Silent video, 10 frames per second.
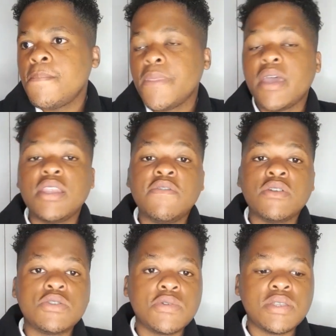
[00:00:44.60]
And even
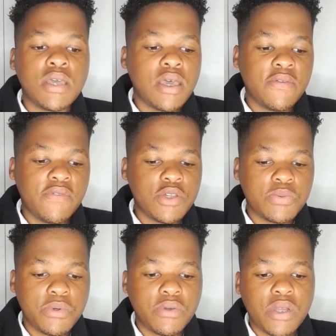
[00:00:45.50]
on Twitter and
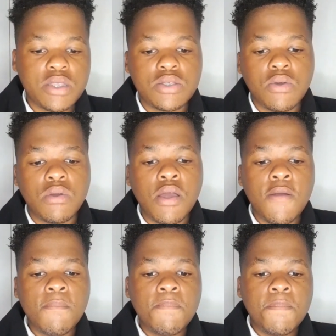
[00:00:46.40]
Facebook, right? So
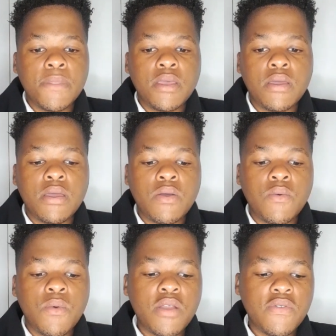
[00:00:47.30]

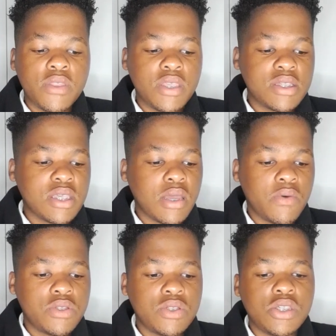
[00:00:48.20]
one of the things that I
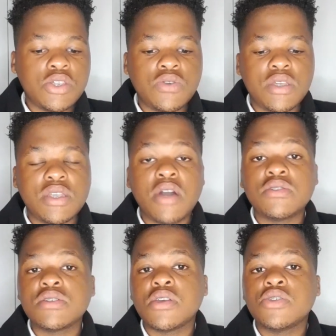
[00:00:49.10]
want to teach you is how to
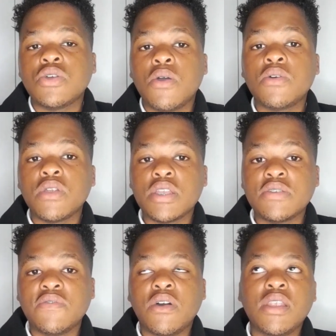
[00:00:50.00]
start your own
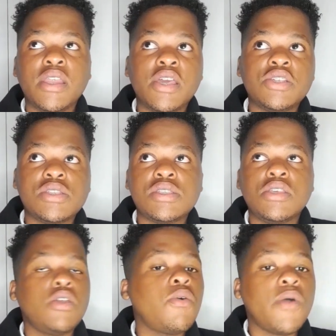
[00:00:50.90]
creative online agency,
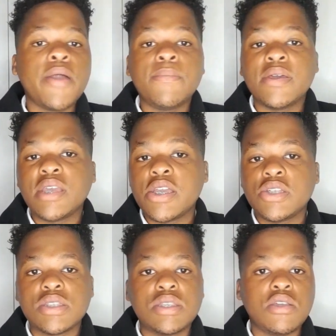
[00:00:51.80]
your one-man
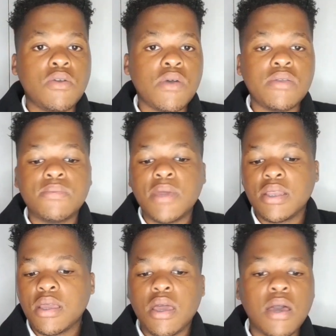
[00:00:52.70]
agency, your
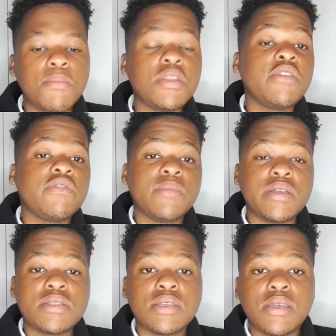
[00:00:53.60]
one-man company, if you might
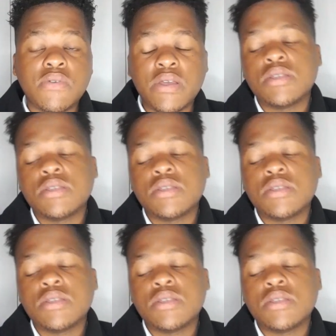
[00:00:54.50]
say, right?